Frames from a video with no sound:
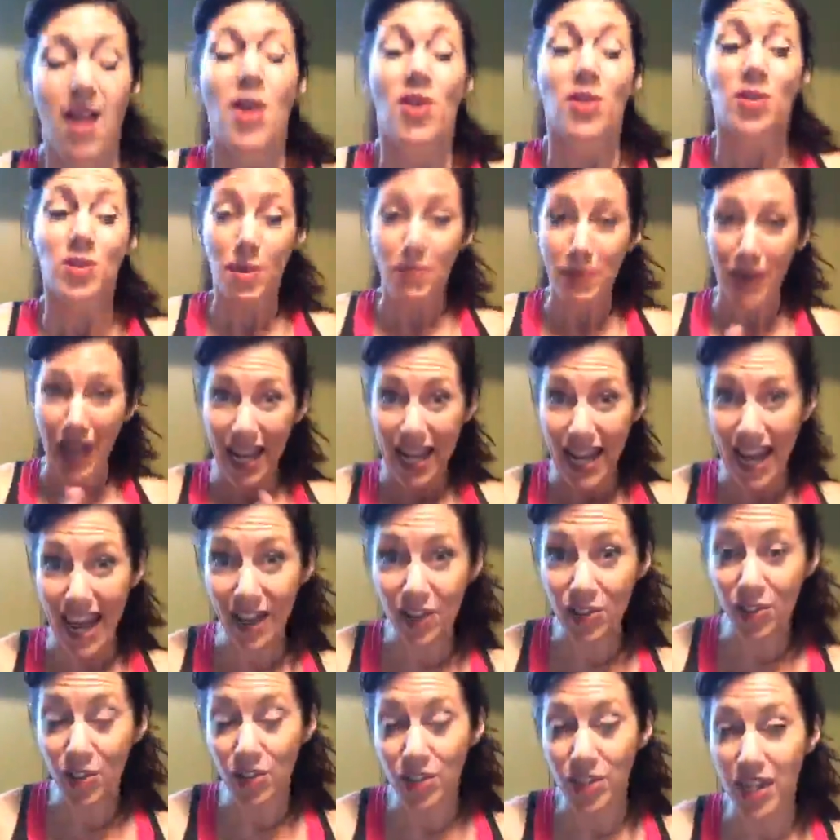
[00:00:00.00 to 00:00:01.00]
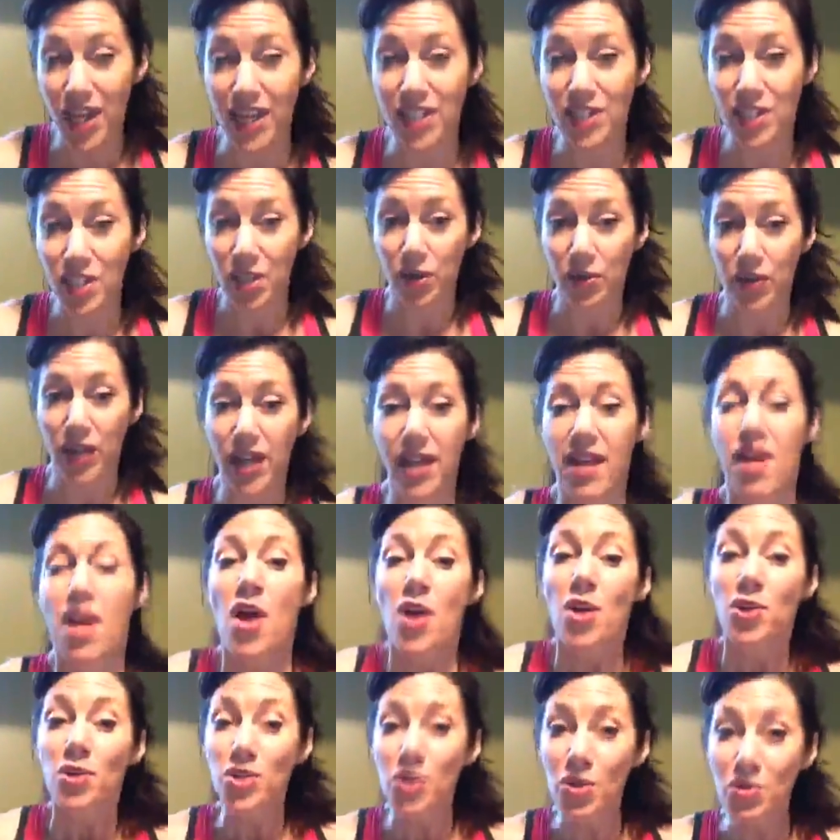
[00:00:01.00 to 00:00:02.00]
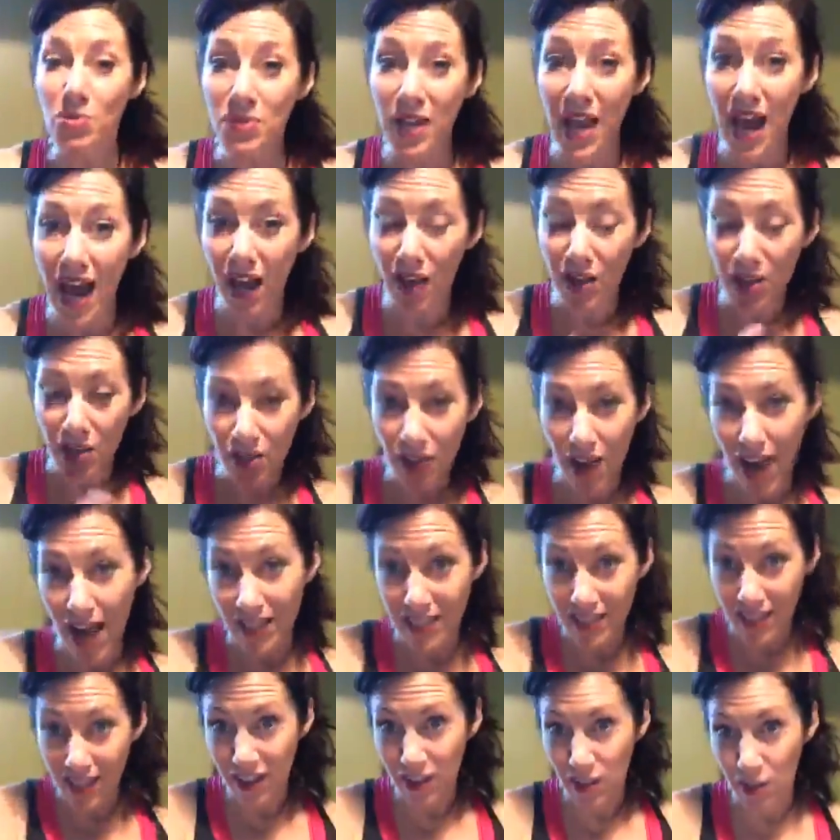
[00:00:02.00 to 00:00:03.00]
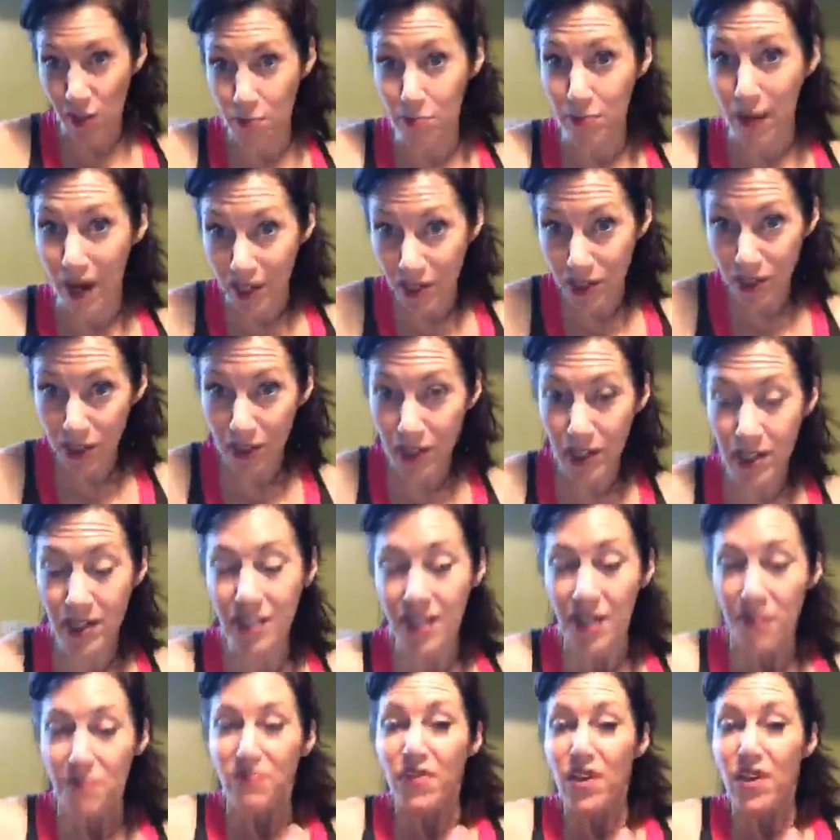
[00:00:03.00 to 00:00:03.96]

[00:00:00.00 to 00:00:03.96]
So I'm going to add exercise to it. So now you're asking your muscles